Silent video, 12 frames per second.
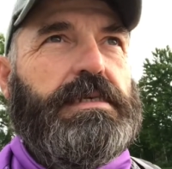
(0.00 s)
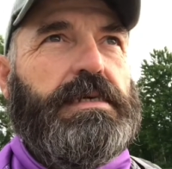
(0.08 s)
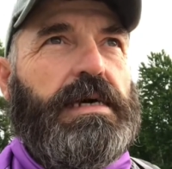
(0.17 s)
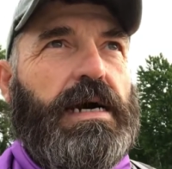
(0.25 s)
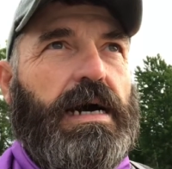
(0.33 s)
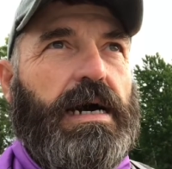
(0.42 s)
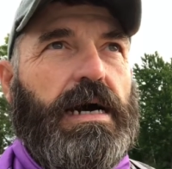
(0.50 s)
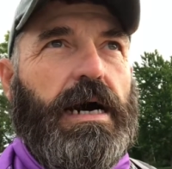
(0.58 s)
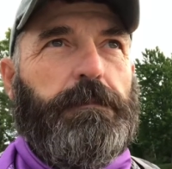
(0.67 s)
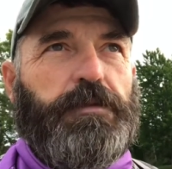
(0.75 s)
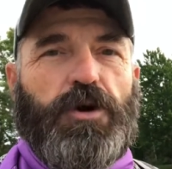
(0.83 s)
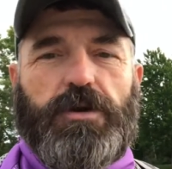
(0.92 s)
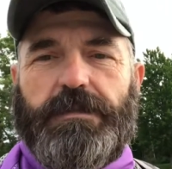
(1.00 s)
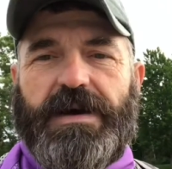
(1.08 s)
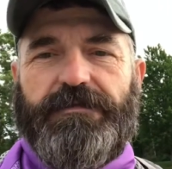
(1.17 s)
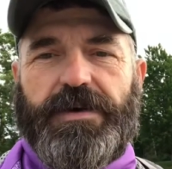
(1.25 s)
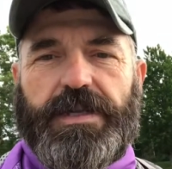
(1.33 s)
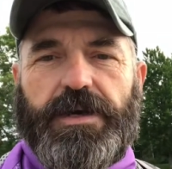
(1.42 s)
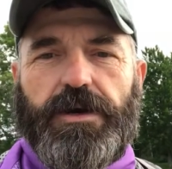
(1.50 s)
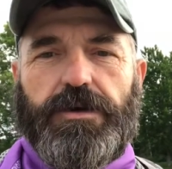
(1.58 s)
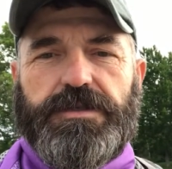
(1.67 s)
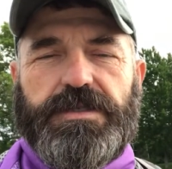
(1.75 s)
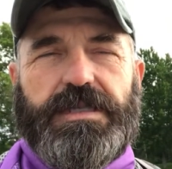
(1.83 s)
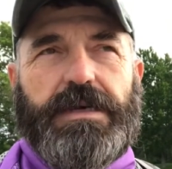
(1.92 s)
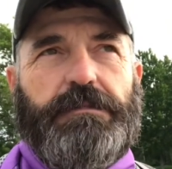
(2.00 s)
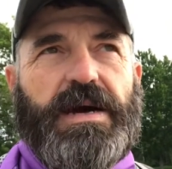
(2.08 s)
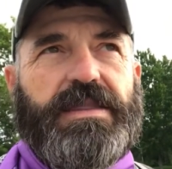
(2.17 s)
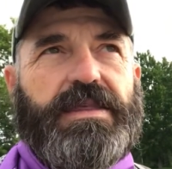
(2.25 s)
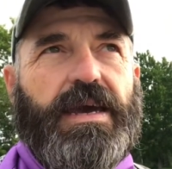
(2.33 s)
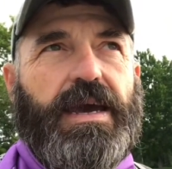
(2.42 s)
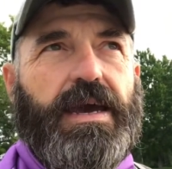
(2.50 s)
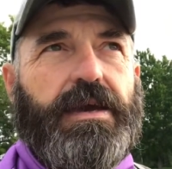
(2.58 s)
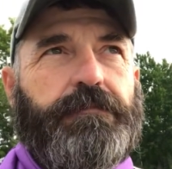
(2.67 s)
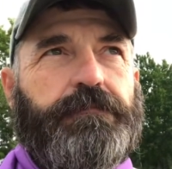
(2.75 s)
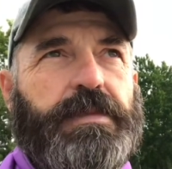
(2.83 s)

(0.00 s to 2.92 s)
uploaded my videos and did my thing.